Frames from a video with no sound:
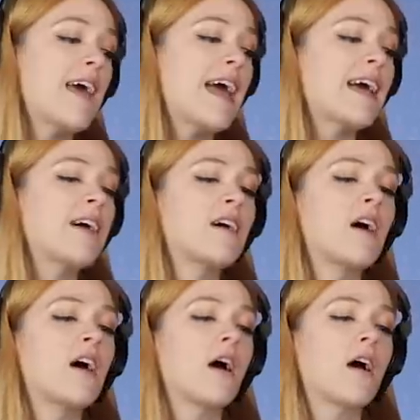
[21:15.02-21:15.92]
Thank
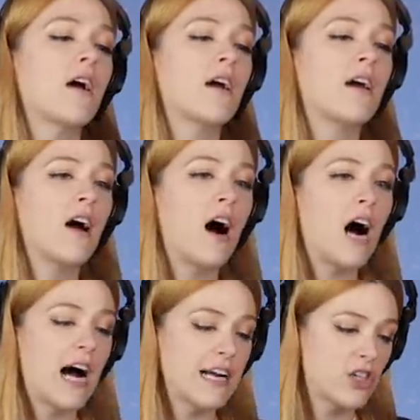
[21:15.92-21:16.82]

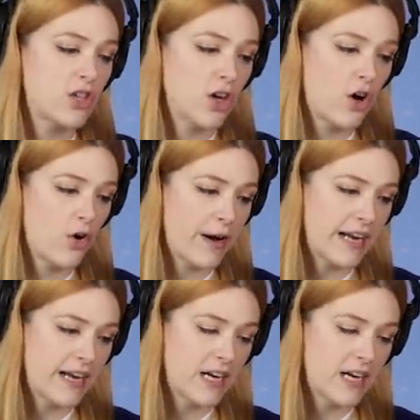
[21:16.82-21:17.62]
gosh. Oh my